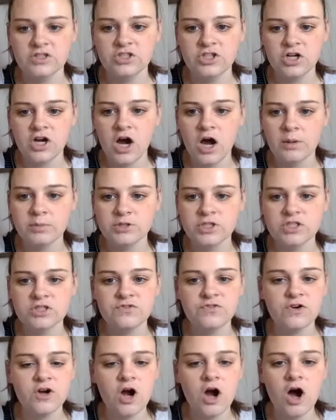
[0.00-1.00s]
your options
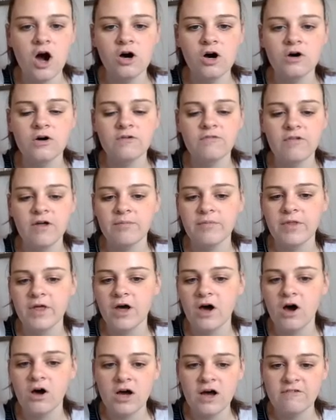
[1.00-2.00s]
for all of them. They
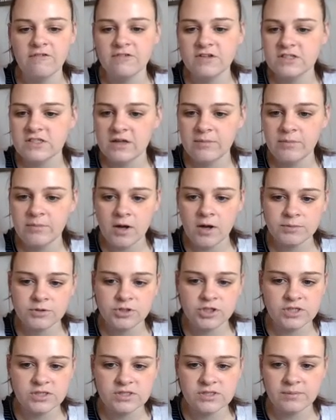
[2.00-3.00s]
all have the same
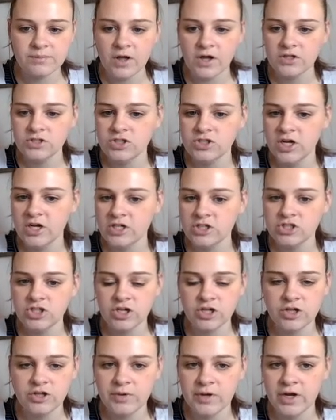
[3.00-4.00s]
options. I'm not trying to
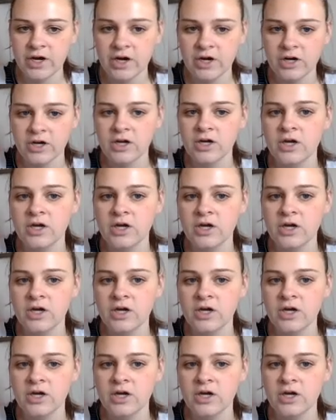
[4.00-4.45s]
trick you here.